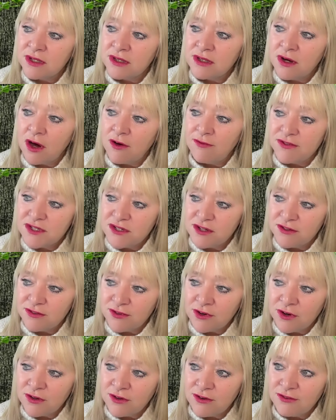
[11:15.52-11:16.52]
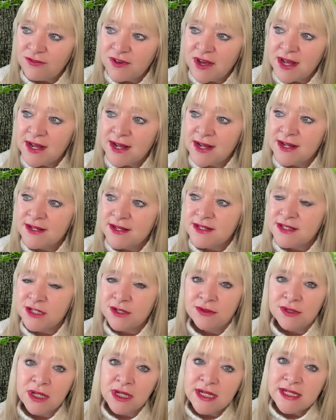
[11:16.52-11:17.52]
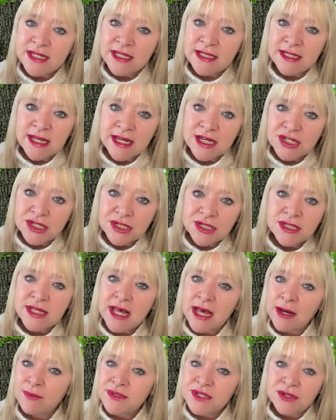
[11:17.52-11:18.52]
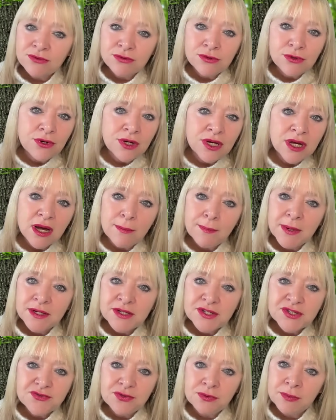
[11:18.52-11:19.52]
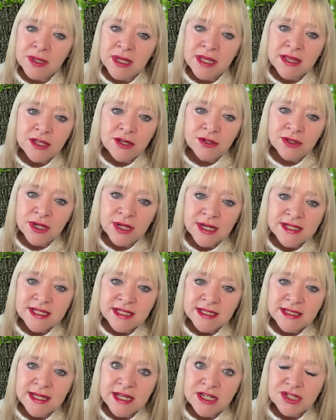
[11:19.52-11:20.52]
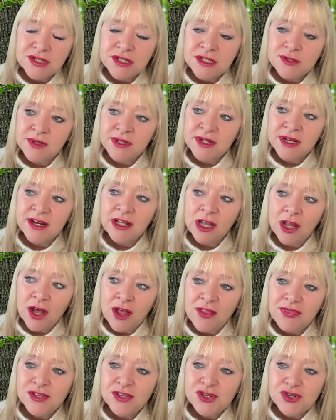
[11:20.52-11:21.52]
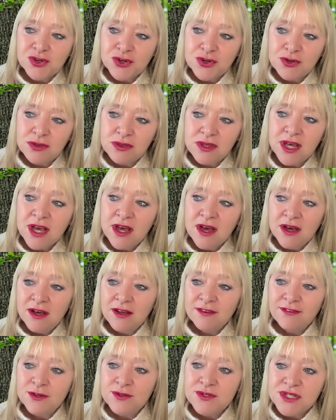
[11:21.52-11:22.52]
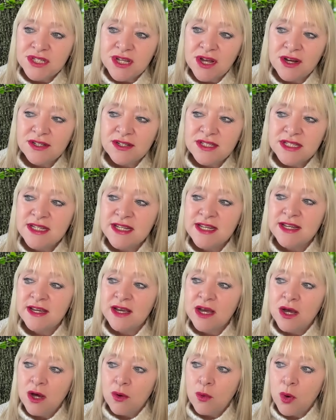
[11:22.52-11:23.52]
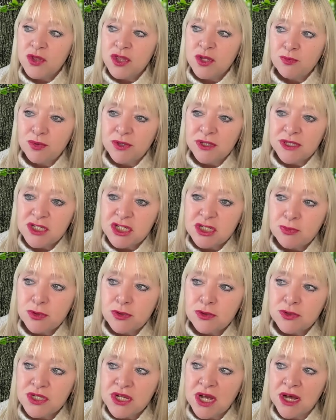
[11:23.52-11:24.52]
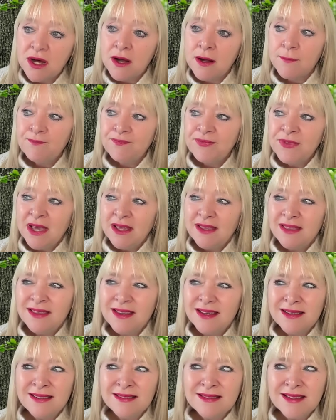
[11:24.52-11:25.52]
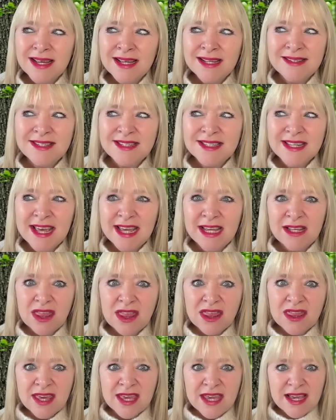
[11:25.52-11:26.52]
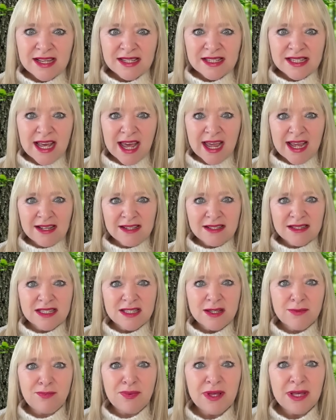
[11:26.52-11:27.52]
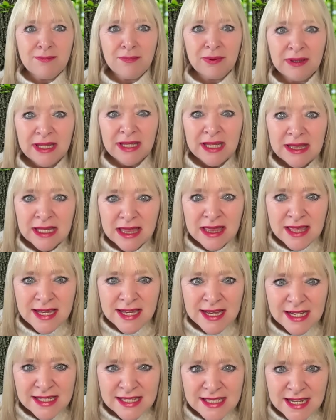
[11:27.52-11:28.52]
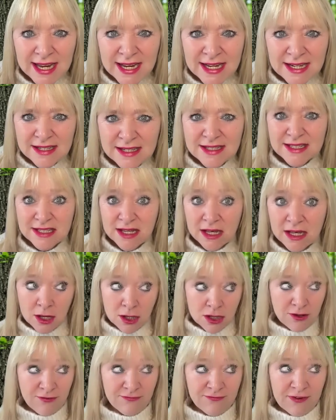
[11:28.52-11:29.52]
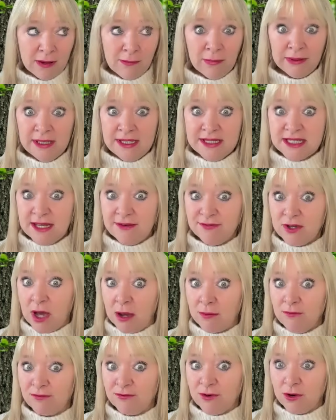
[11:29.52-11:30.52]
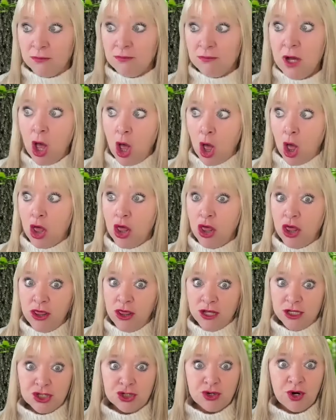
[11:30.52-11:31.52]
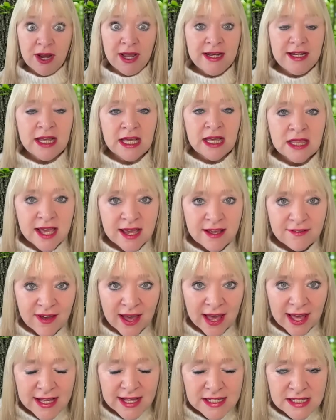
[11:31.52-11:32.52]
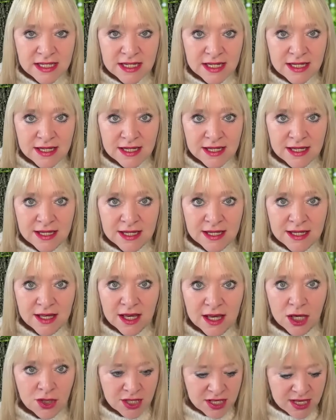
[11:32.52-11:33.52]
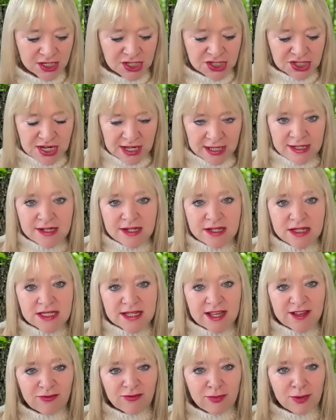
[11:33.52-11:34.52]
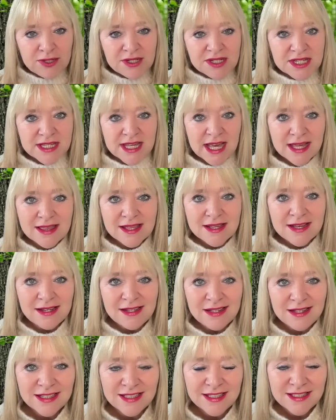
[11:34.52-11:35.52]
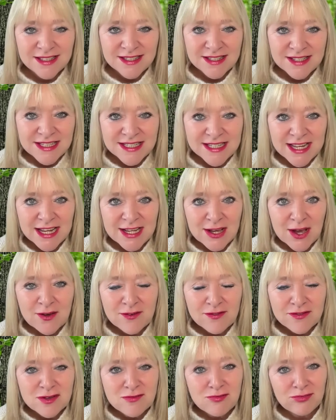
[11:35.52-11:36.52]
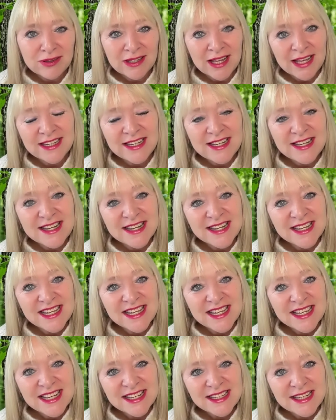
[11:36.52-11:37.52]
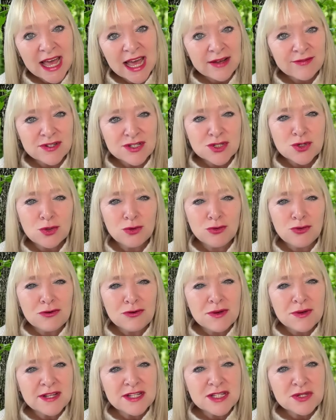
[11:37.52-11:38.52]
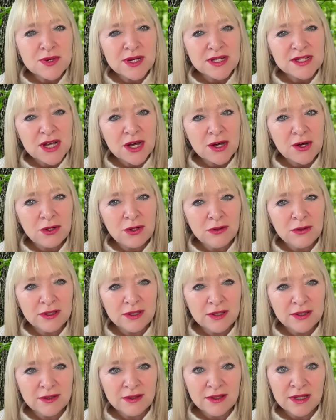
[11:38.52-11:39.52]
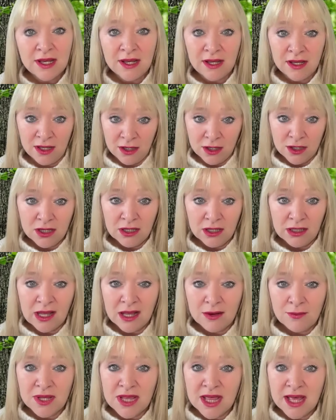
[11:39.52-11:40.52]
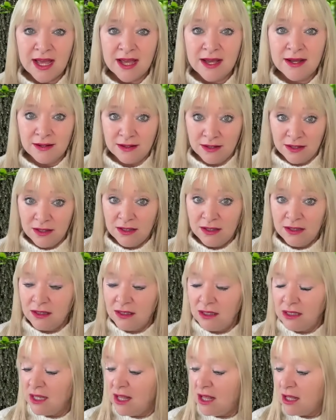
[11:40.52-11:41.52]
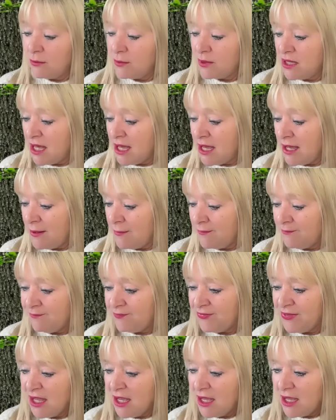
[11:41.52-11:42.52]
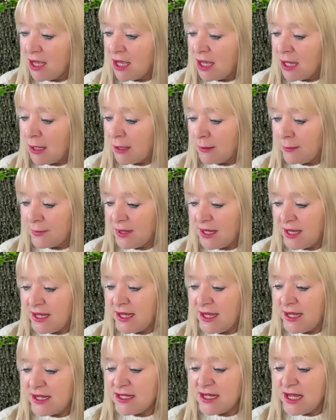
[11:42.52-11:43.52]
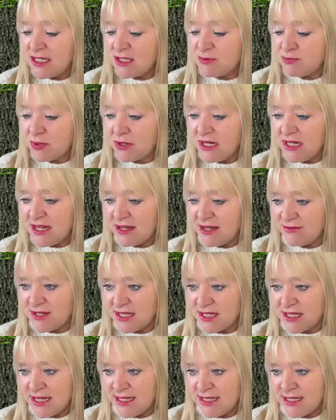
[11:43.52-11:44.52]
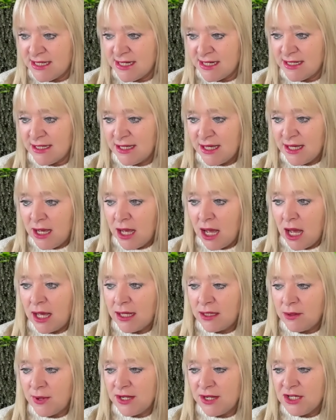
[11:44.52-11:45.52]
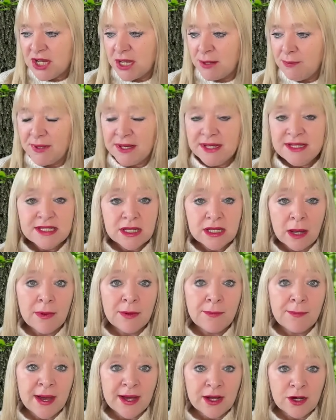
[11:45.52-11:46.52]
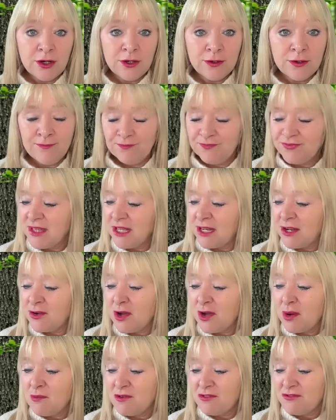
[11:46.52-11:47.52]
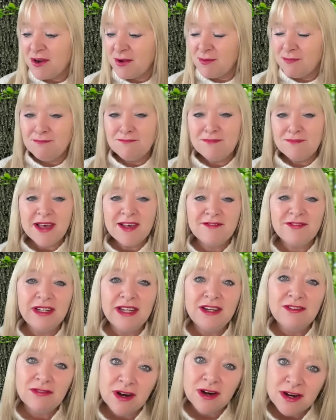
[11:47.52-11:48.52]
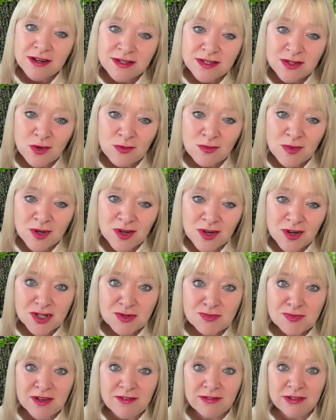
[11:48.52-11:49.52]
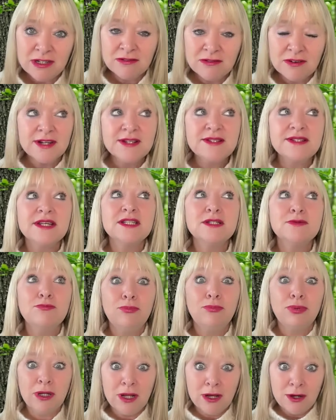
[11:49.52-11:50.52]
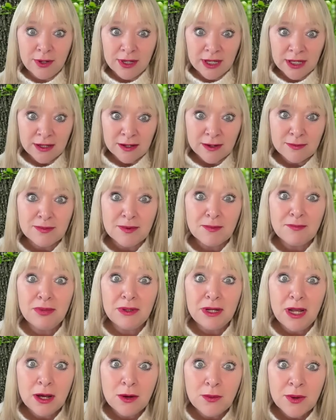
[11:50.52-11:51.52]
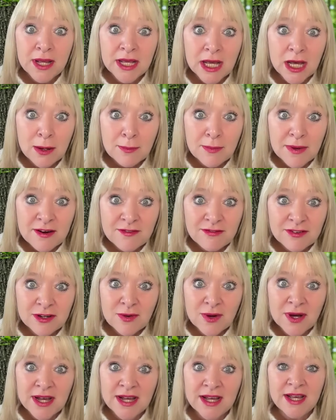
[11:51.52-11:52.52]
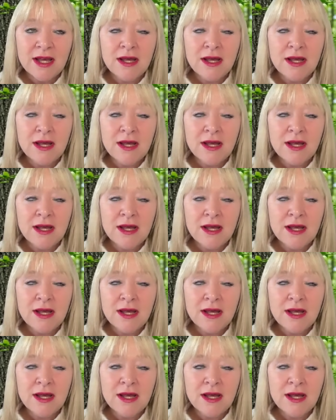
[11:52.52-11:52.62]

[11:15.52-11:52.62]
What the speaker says: Office of Foreign Affairs, the United Nations, that was a real gut punch for me, the United Nations, when I learned the truth of who started it, what the principles are, the insane think tanks, the people in the think tanks, the families they've come from, the training they've had, the agendas they've put together to take over the planet and have us all doing as we're told. Yeah, good luck with that. Good luck with that. It's pretty devastating. Anyway, JP's coming back on. Then I got my friend Beverly Rhodes. Oh my gosh, Beverly Rhodes is blowing up everywhere.